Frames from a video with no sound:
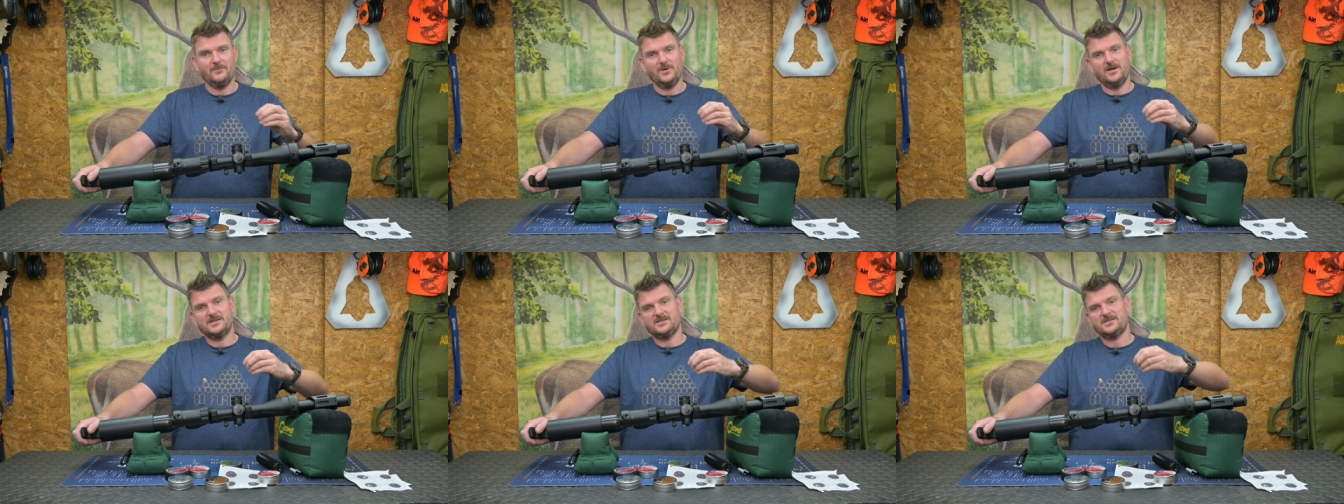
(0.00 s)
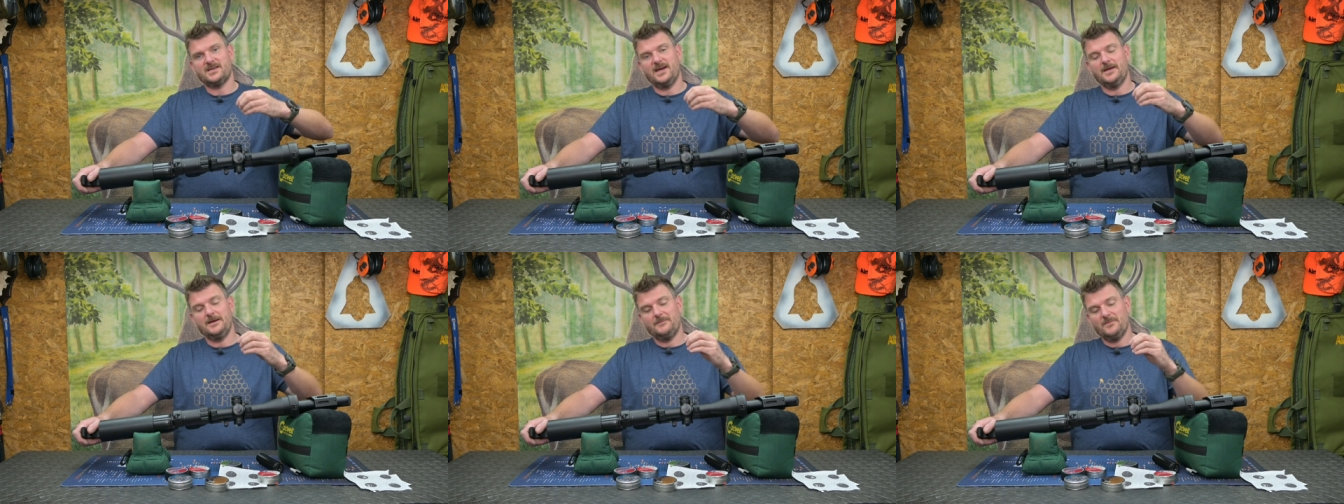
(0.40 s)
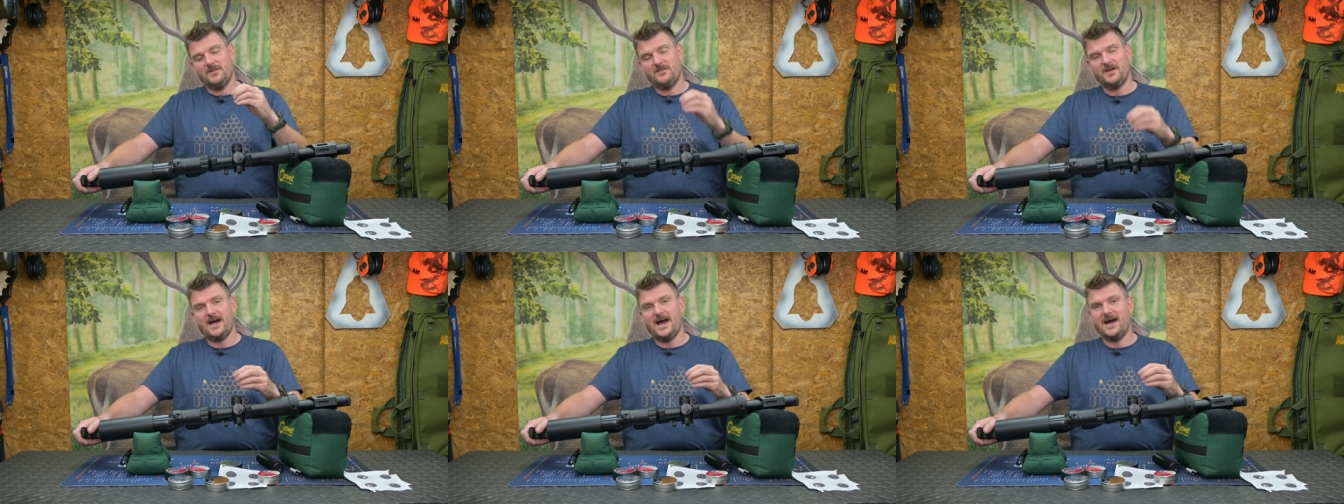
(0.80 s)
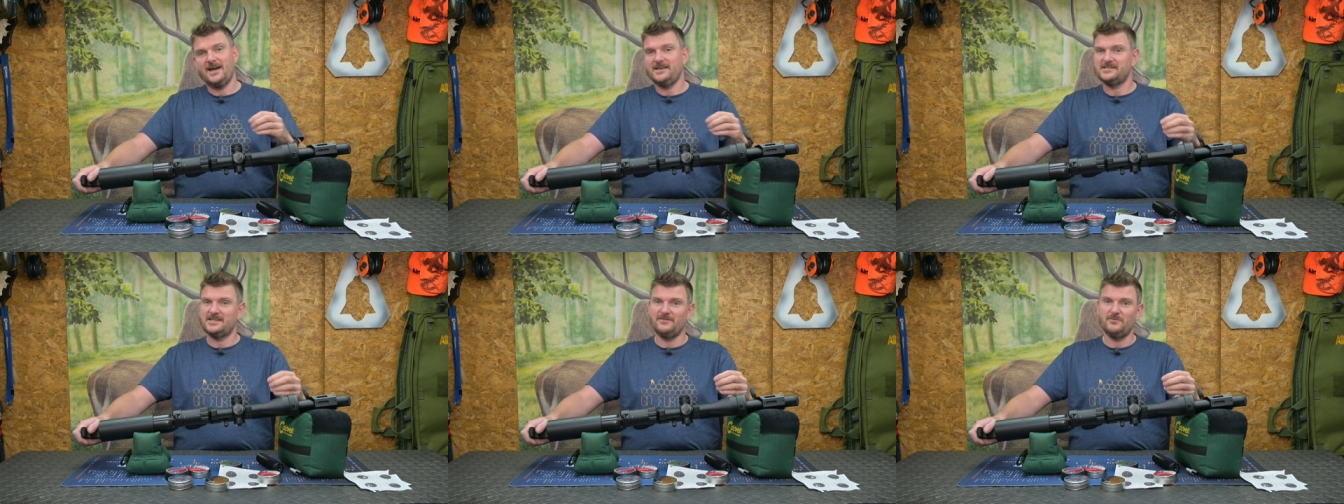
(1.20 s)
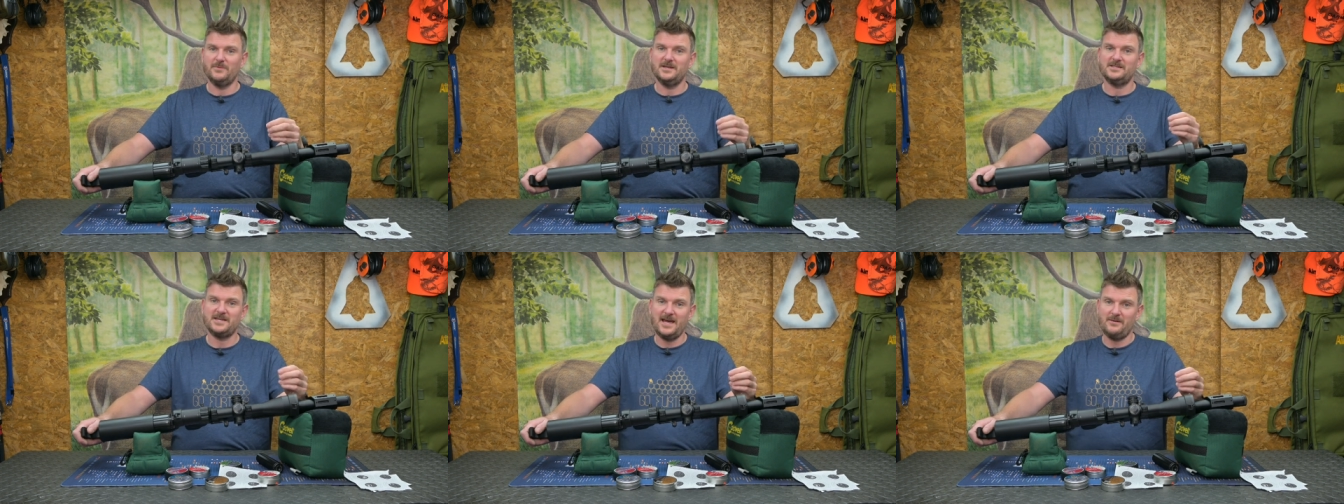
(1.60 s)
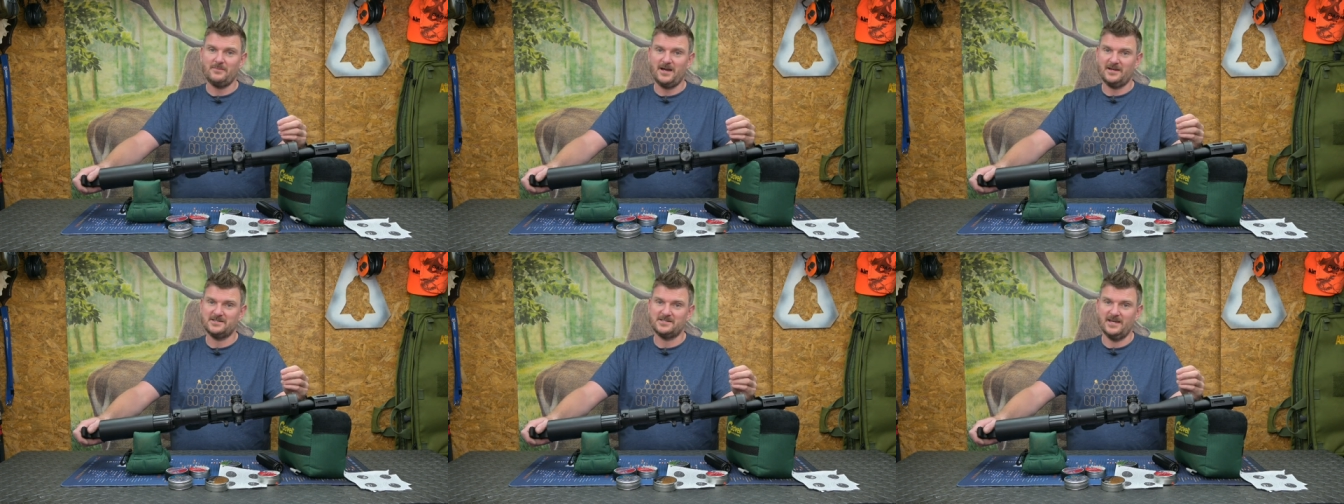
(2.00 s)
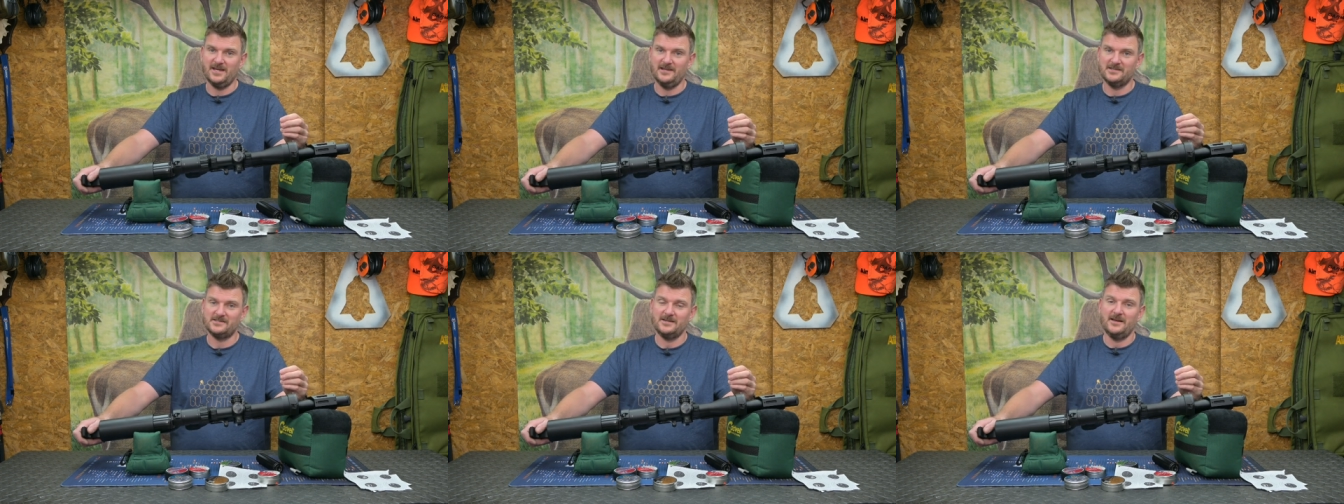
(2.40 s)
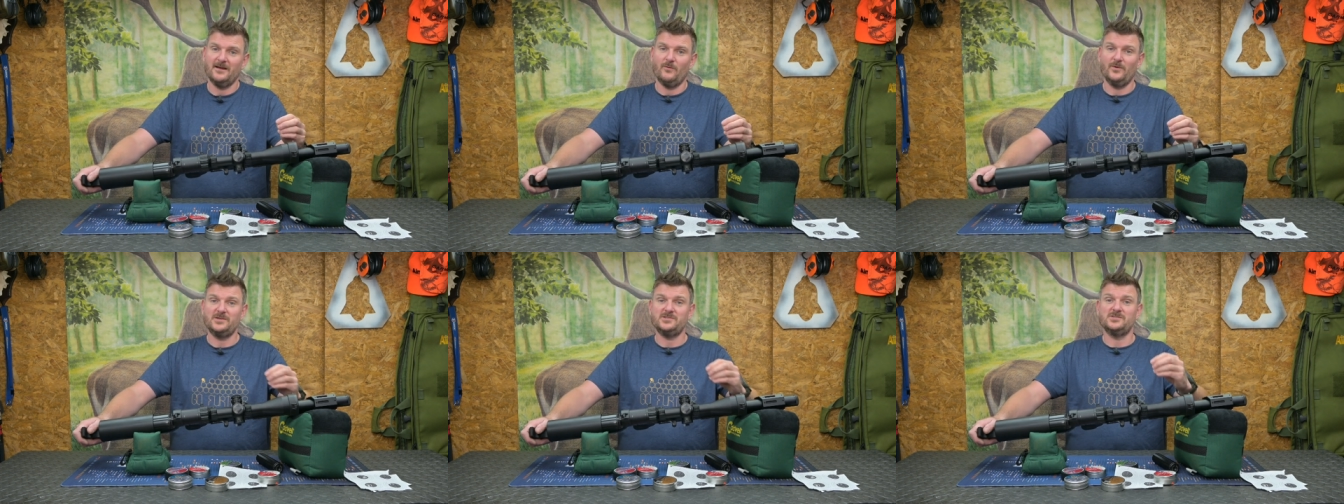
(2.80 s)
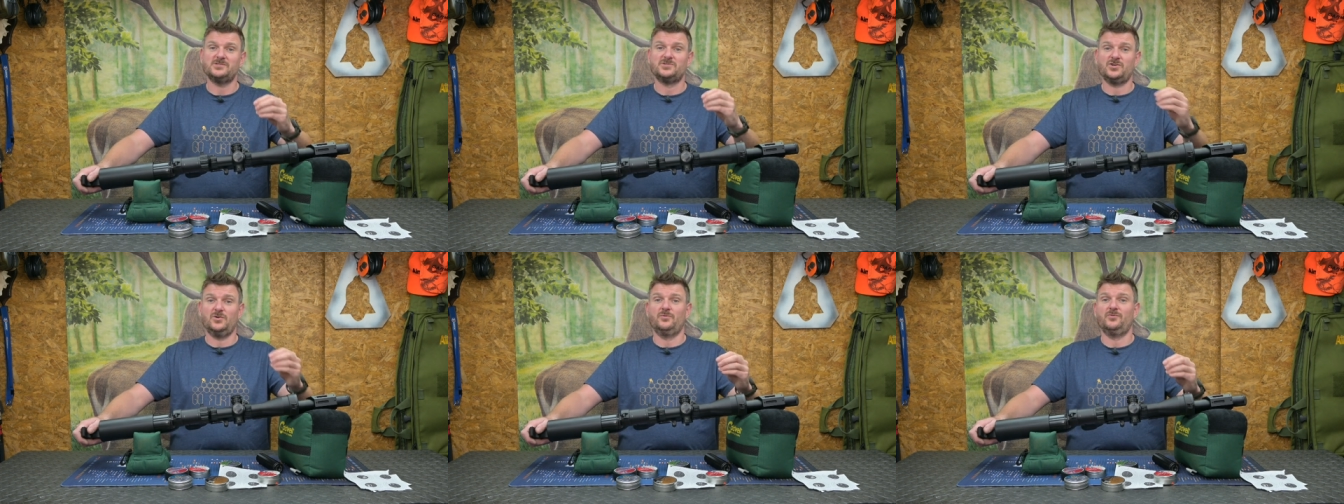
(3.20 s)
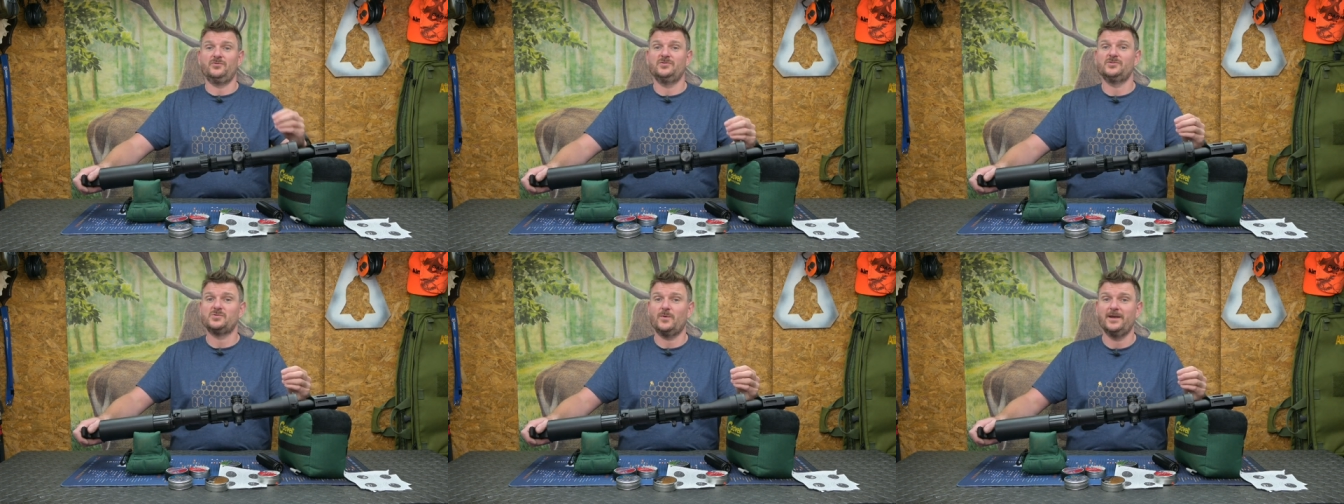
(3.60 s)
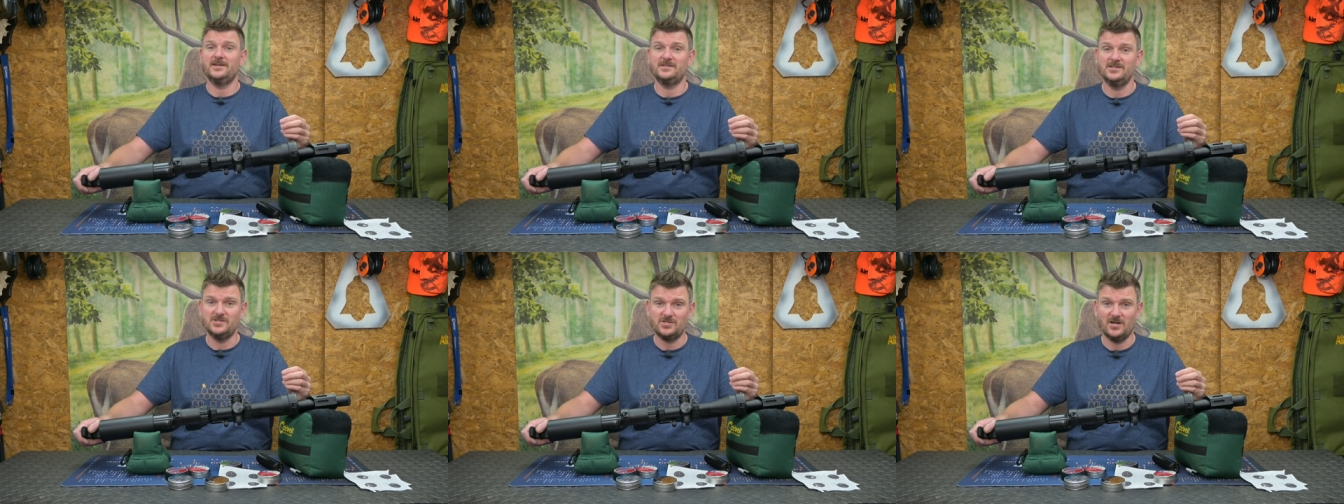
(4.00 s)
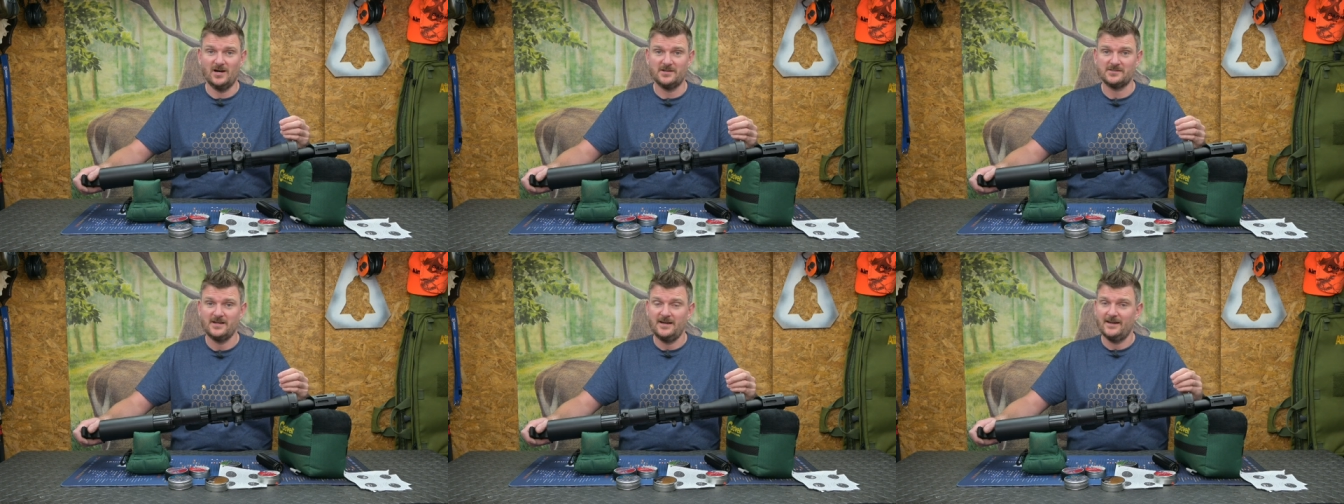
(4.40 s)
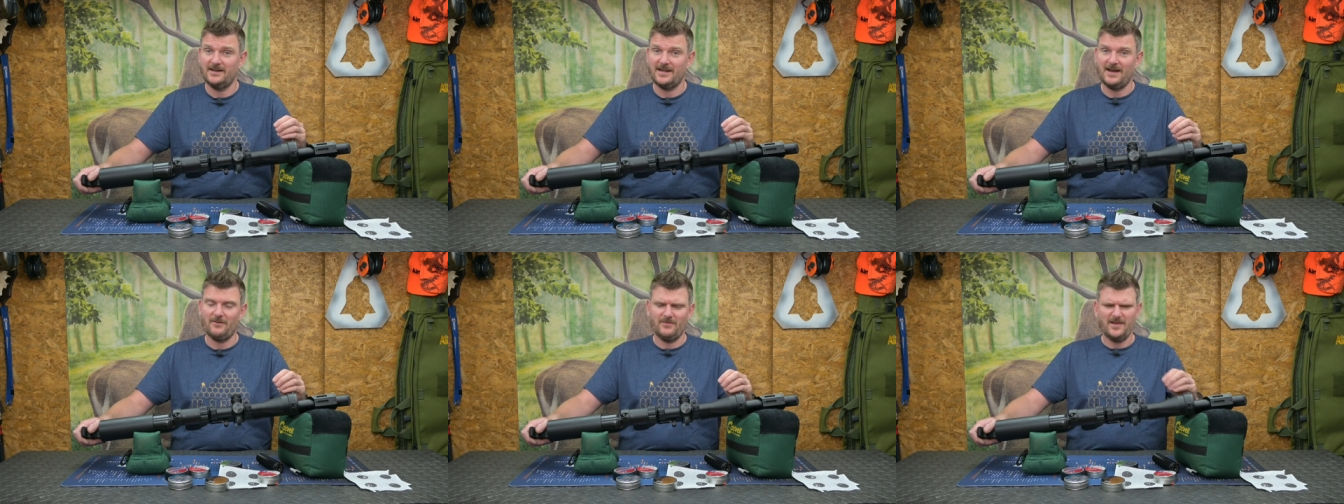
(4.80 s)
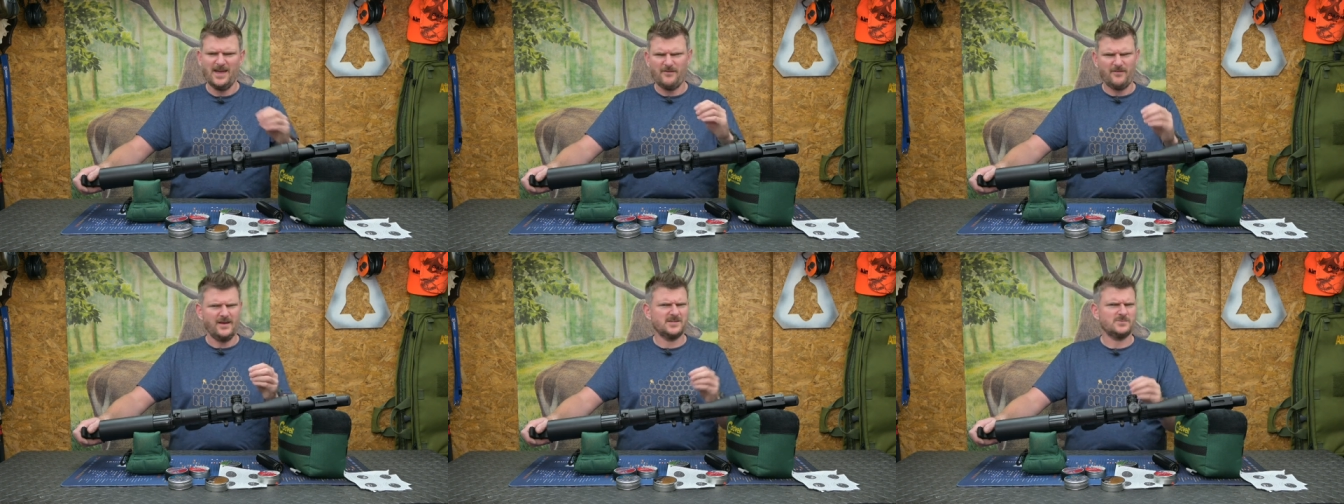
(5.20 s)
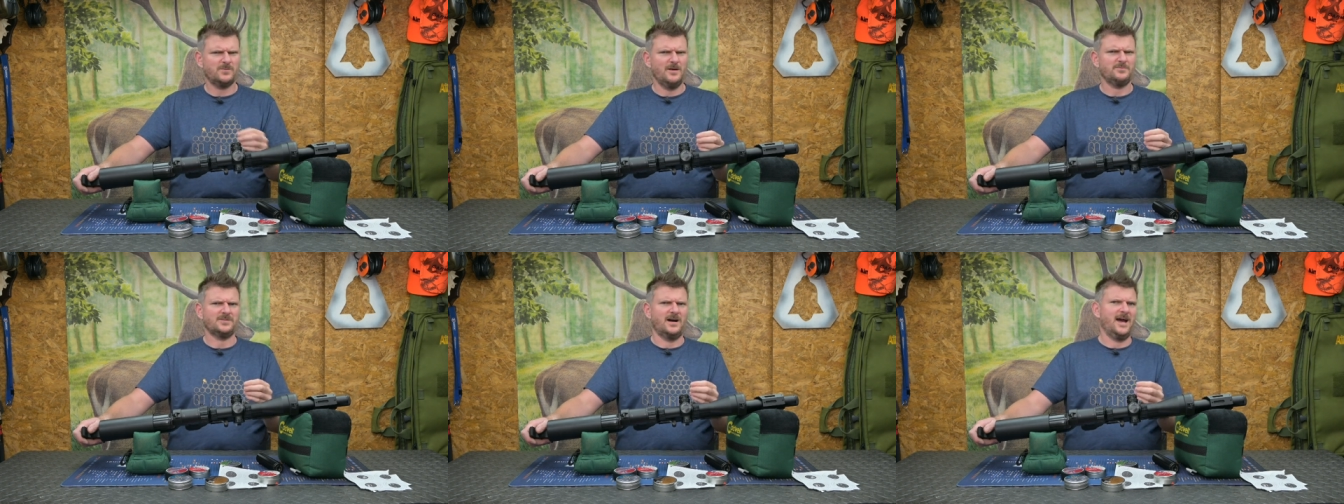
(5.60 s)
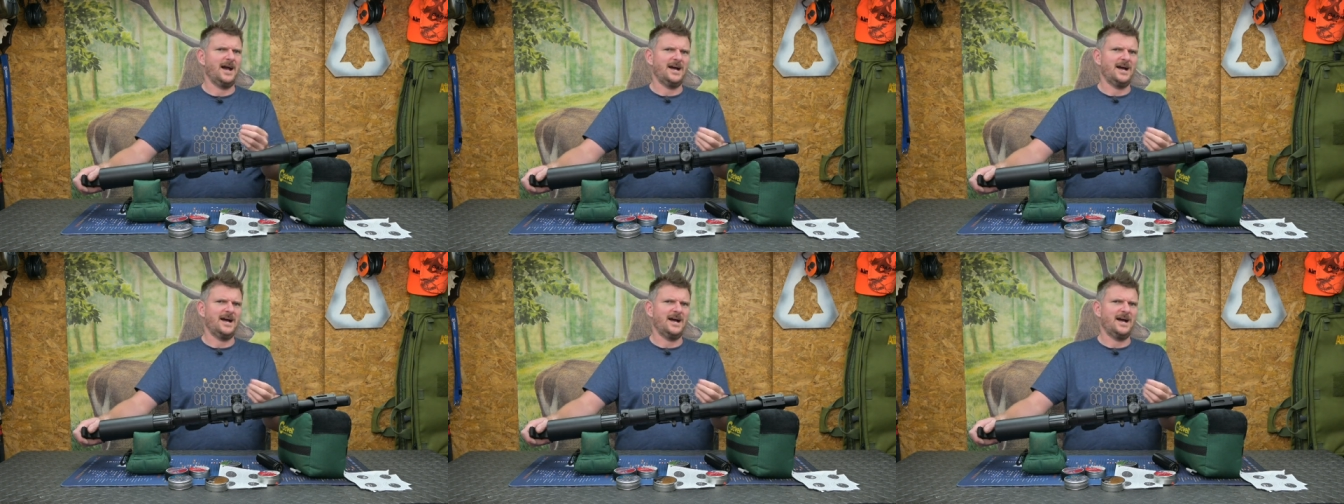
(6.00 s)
But as I say, that is giving me 10 magazines, which is 220 shots. Now, the FX website